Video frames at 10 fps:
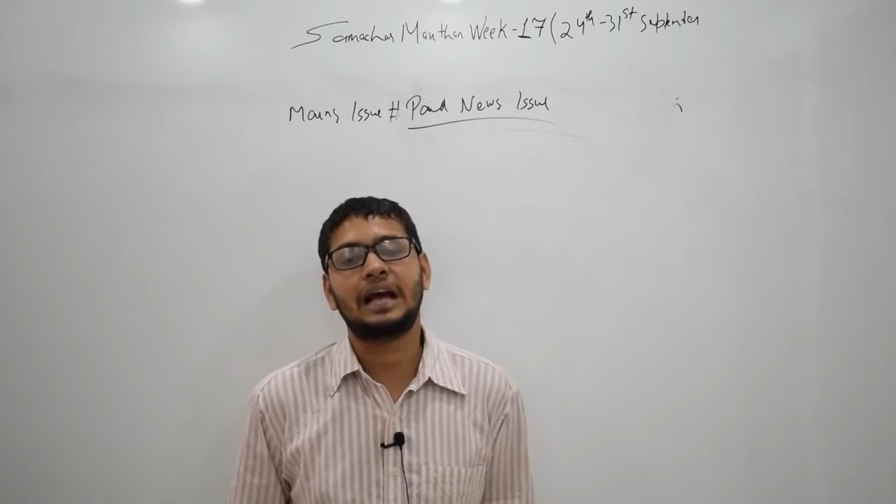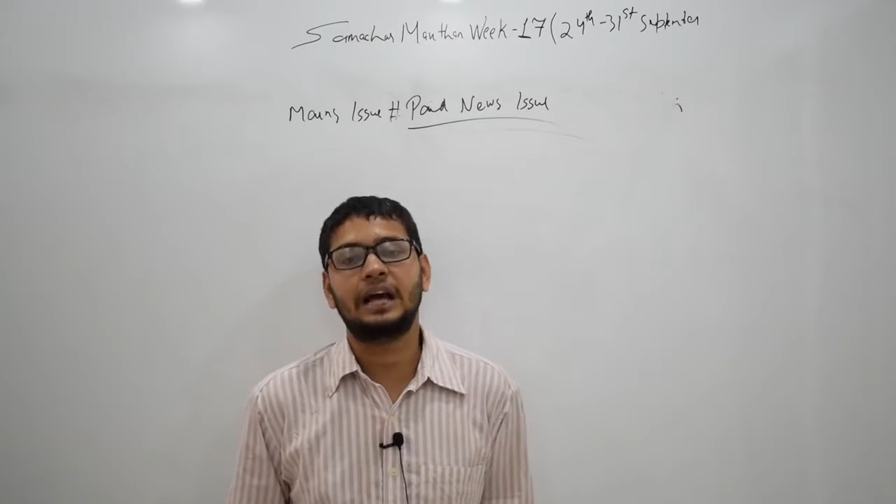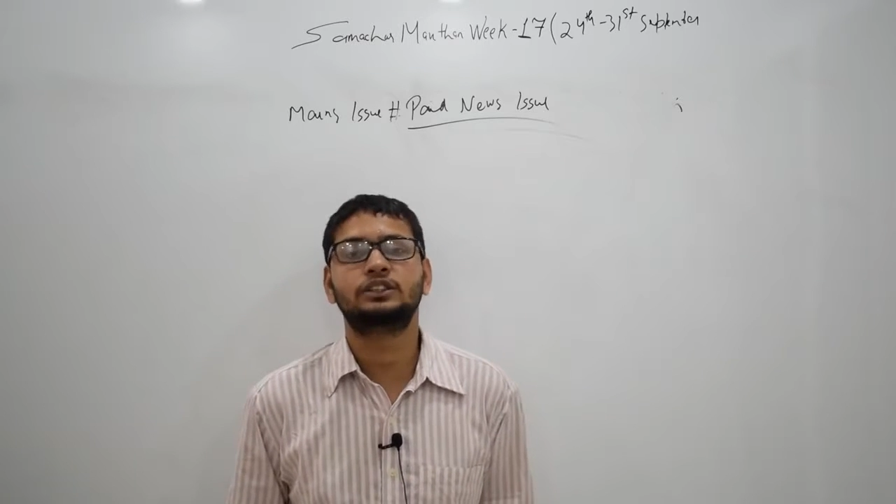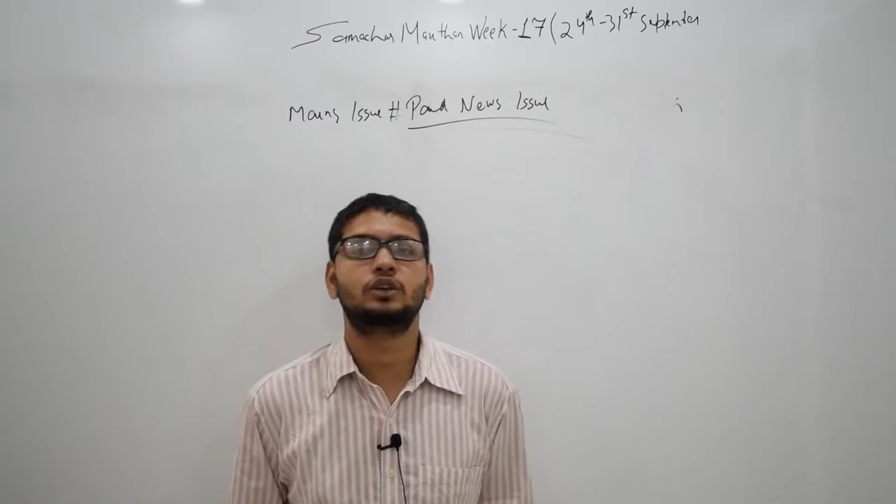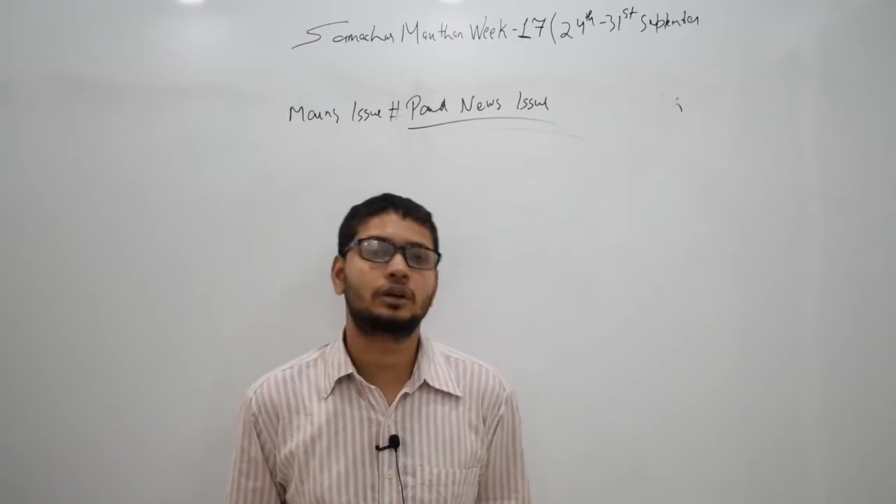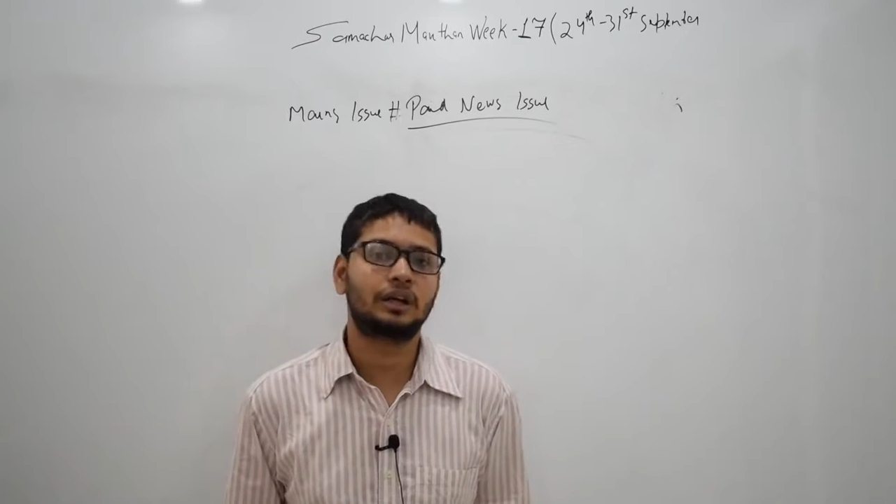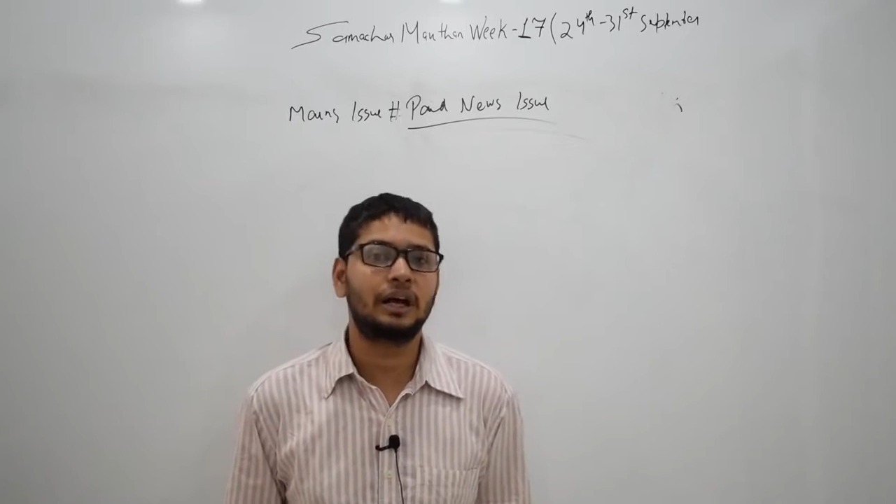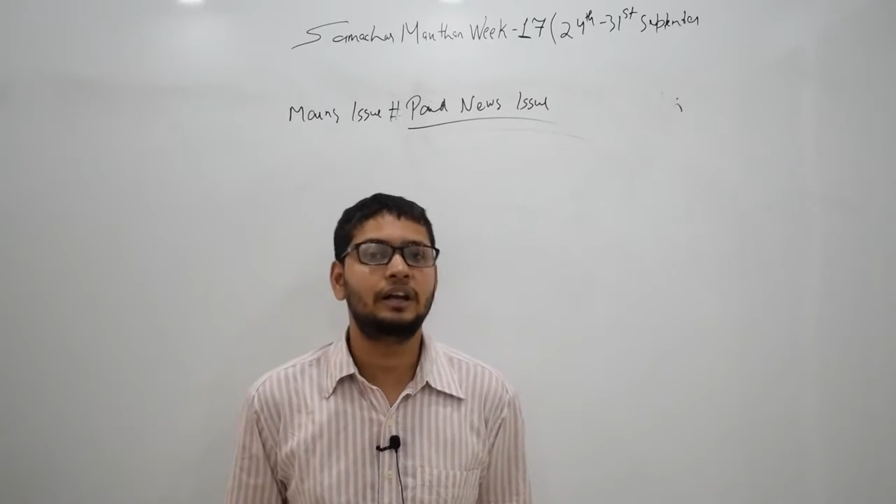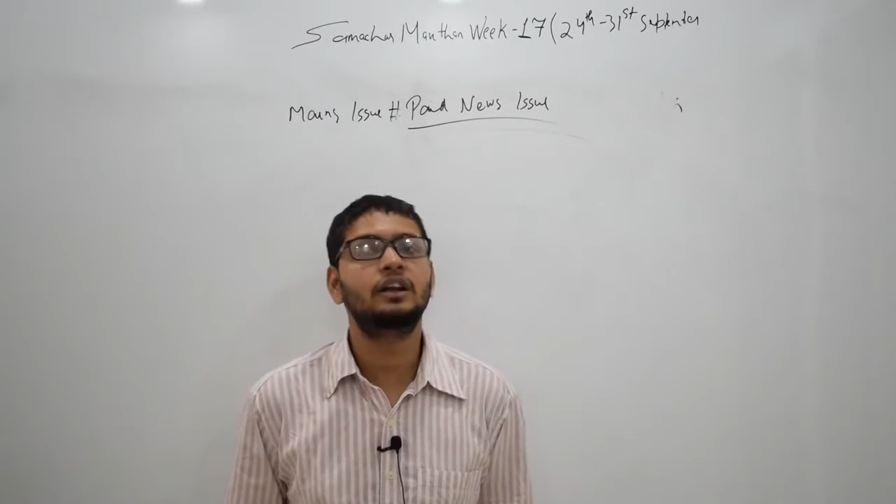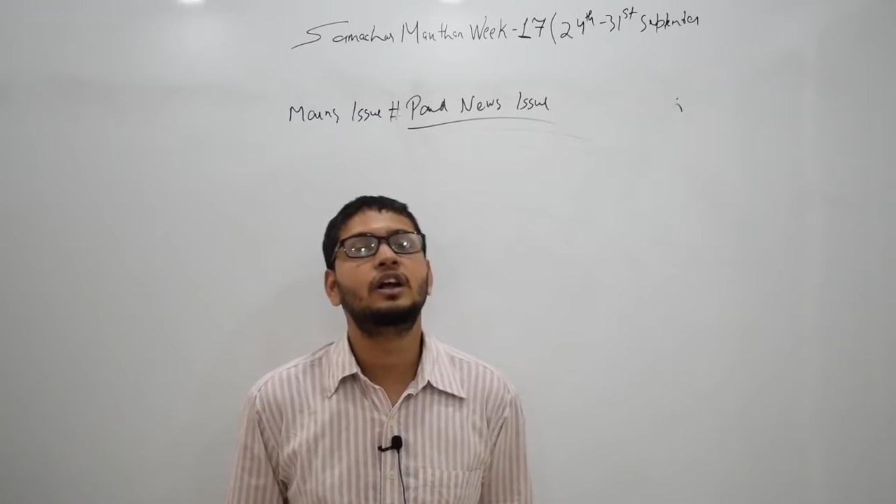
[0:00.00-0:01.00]
cash or
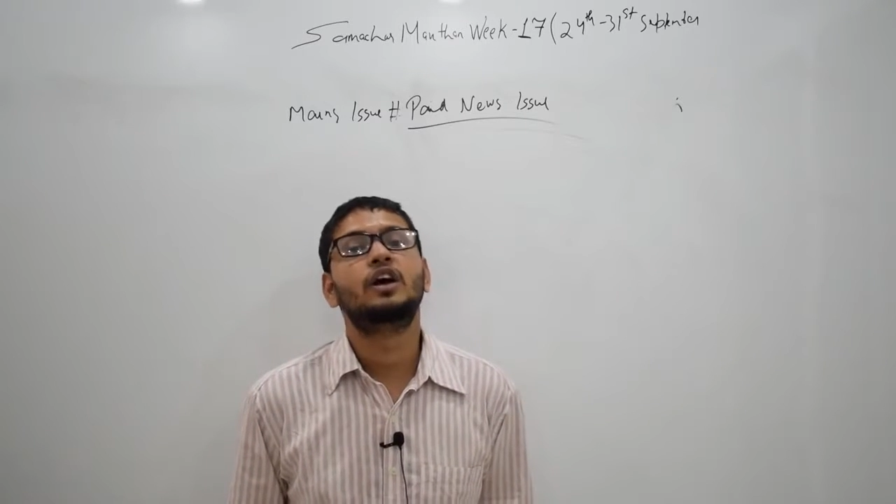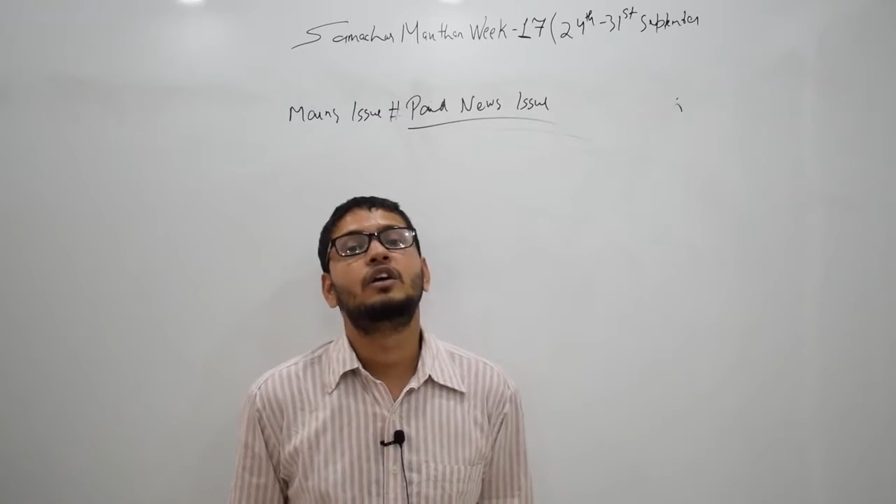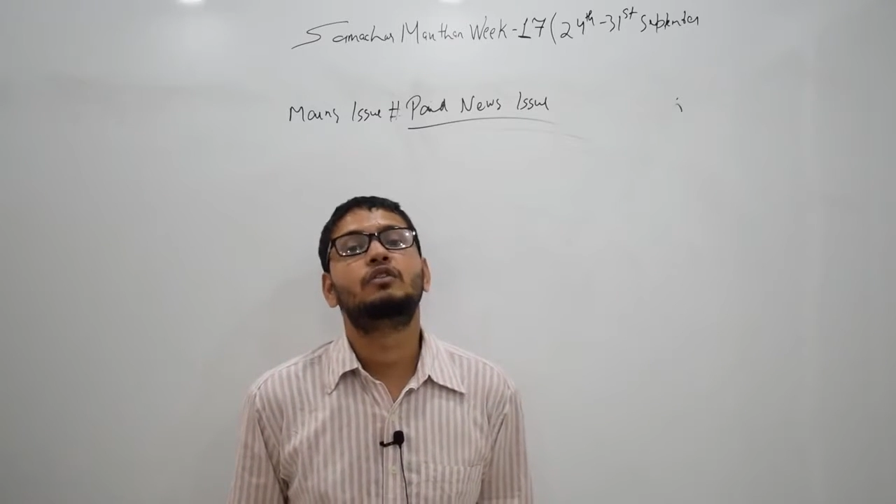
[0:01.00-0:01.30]
kind